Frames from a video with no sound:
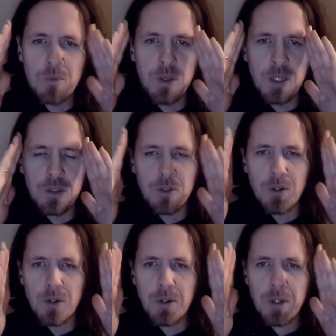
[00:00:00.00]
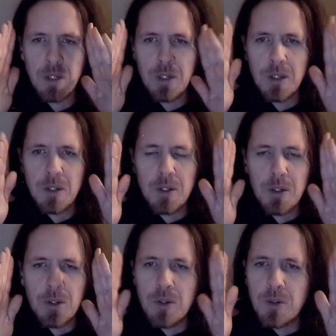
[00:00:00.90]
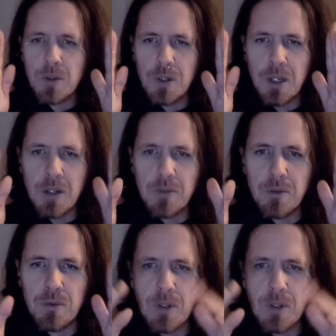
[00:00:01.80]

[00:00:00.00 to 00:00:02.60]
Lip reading: things are kind of.